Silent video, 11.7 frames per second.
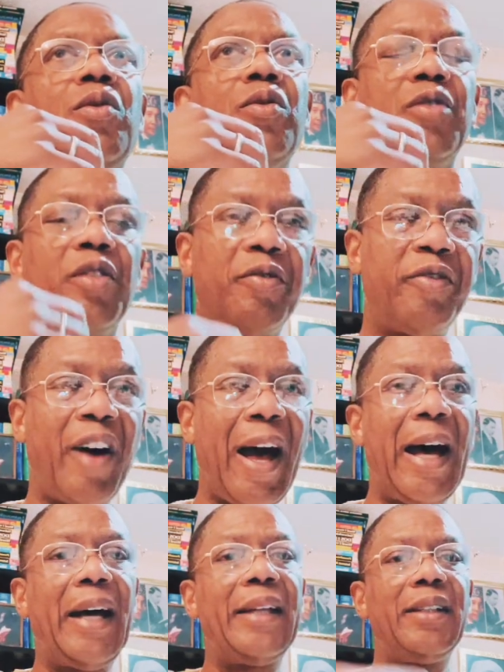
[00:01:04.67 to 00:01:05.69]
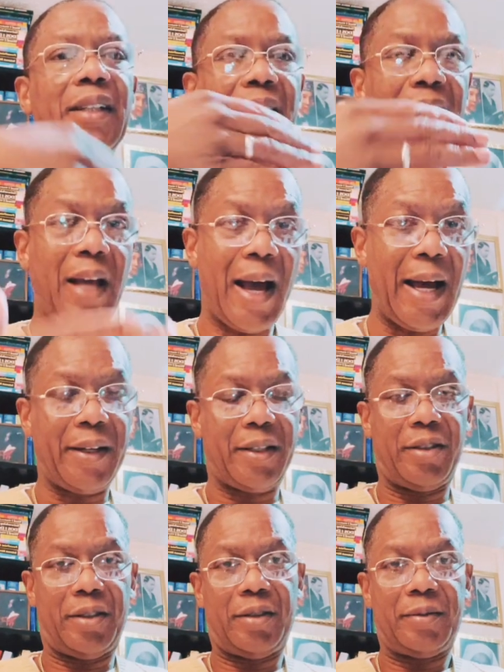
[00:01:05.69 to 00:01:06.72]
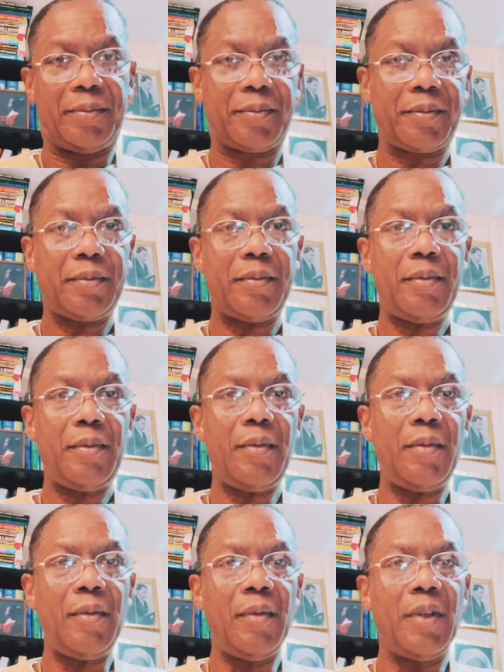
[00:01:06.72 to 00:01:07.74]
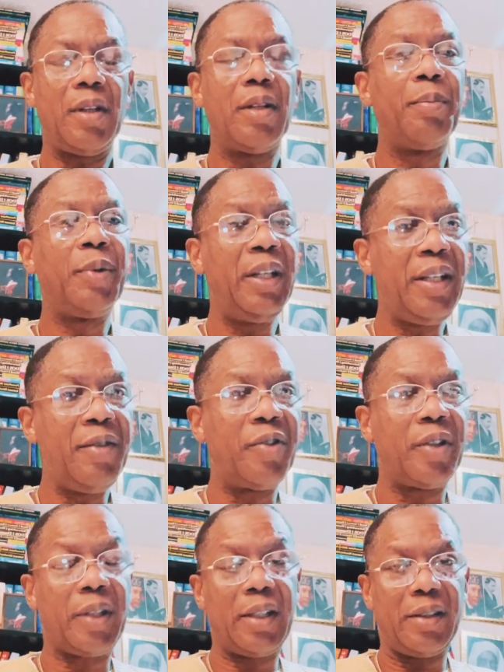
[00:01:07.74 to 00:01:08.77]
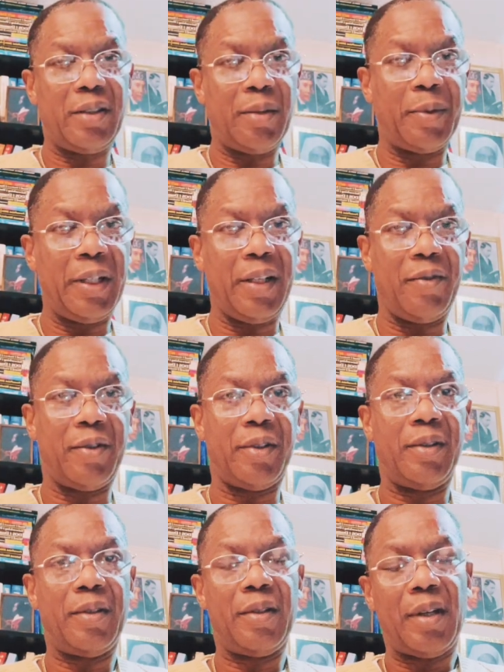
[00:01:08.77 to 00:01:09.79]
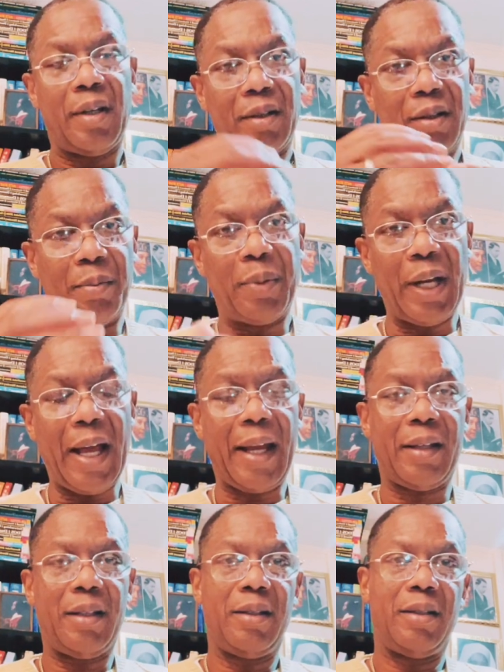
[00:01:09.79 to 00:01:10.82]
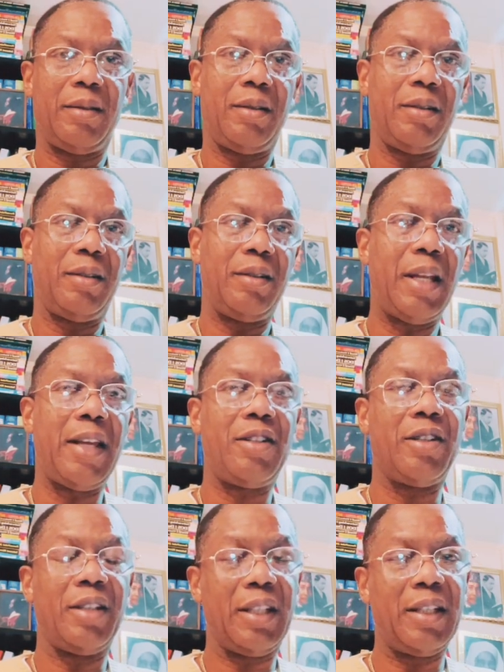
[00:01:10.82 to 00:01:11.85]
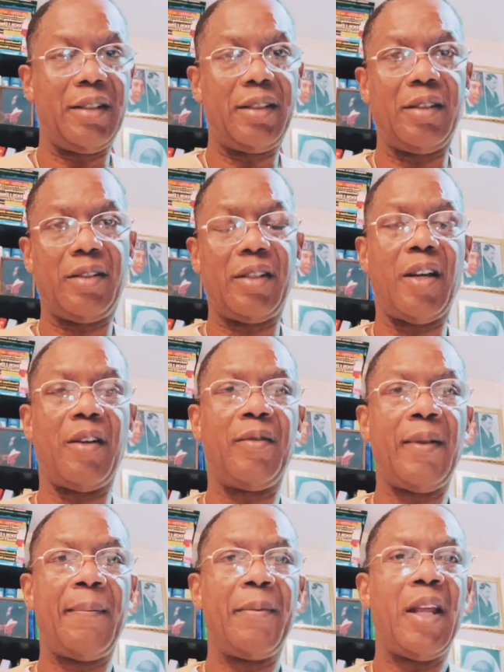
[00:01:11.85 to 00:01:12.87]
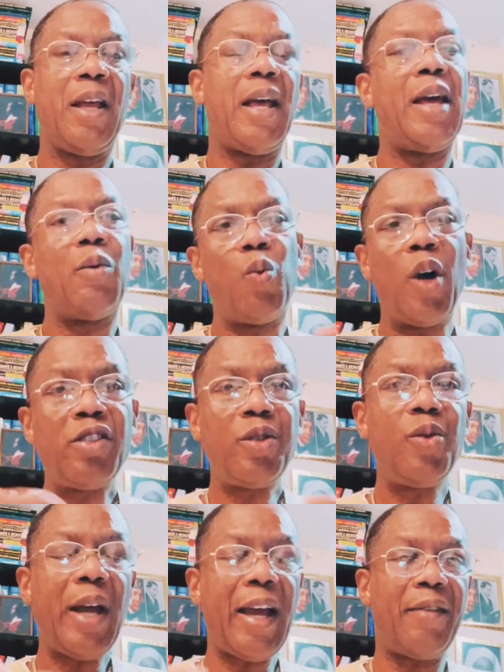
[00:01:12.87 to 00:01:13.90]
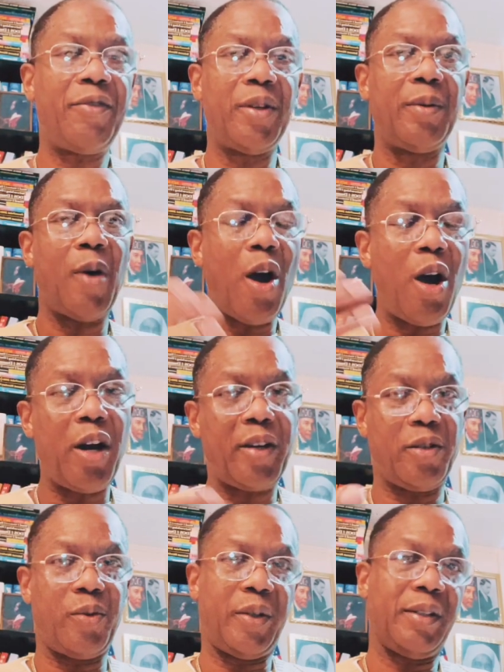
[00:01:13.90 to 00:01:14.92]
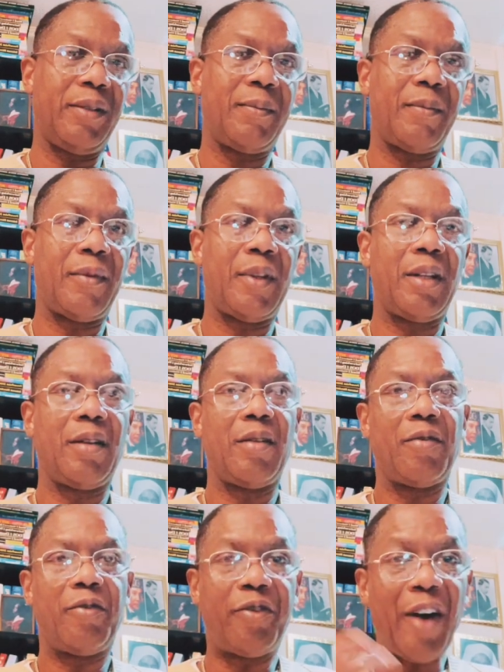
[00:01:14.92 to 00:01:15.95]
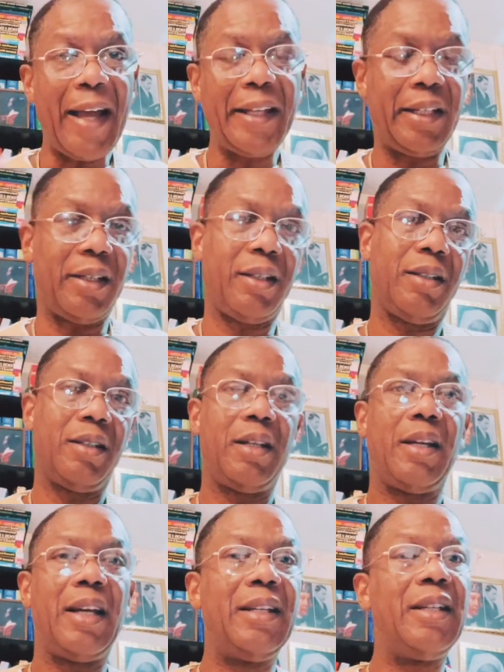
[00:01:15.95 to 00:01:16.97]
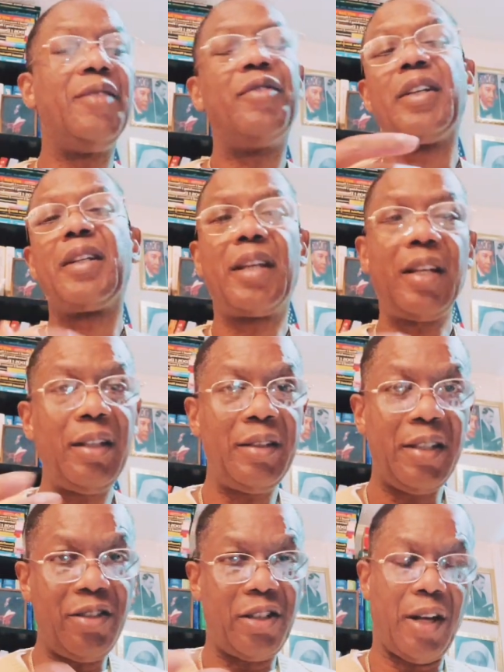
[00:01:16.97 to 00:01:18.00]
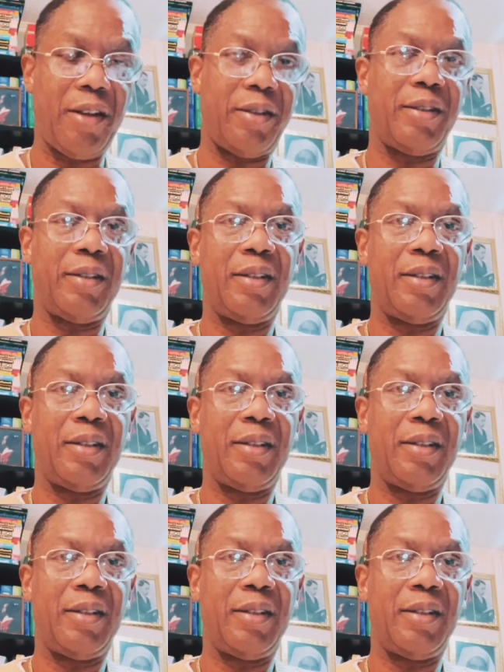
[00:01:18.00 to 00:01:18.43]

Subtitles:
divide and conquer the believer against the believer, the black nation against itself. And once you have them arguing, fighting, and even killing each other,